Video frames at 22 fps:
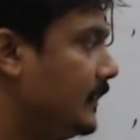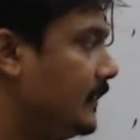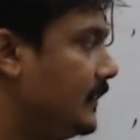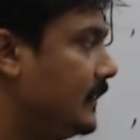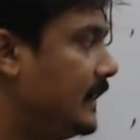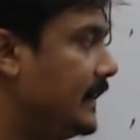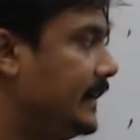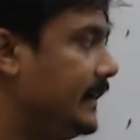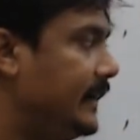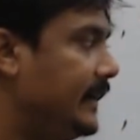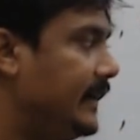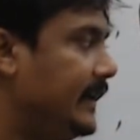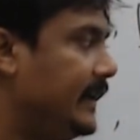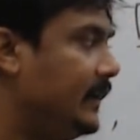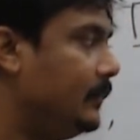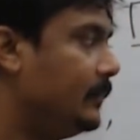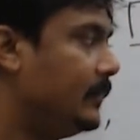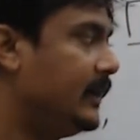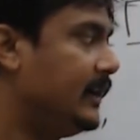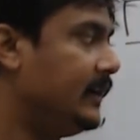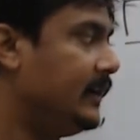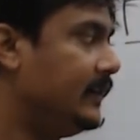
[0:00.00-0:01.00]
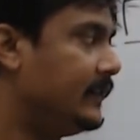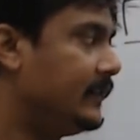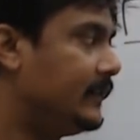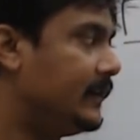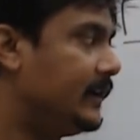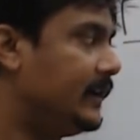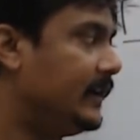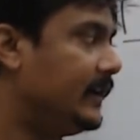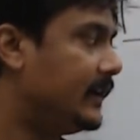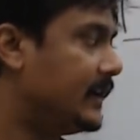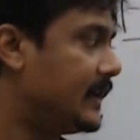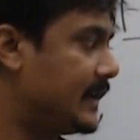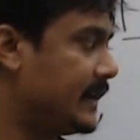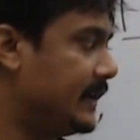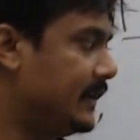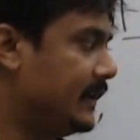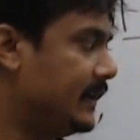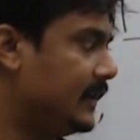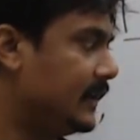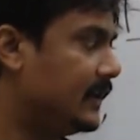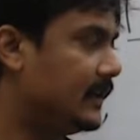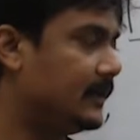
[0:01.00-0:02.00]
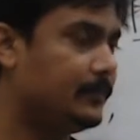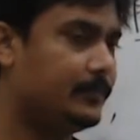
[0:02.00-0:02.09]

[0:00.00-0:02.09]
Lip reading: 19 minus 10, 9